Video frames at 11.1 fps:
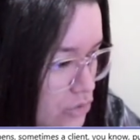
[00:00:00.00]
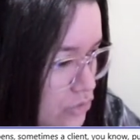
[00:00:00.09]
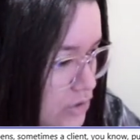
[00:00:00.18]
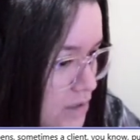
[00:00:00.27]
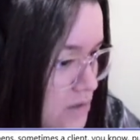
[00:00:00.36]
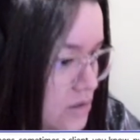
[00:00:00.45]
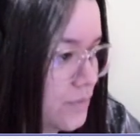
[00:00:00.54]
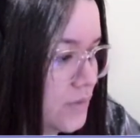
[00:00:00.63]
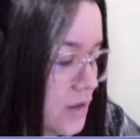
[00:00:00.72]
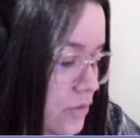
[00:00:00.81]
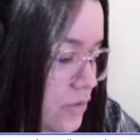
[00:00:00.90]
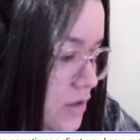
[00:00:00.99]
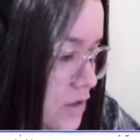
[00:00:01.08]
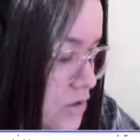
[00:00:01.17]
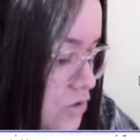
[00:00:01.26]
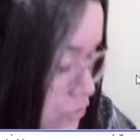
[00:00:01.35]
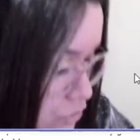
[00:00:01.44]
So that's something
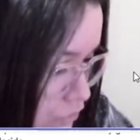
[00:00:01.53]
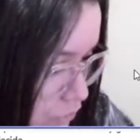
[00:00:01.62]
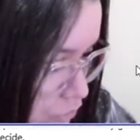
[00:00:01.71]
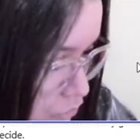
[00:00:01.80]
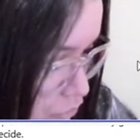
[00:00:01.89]
that it's good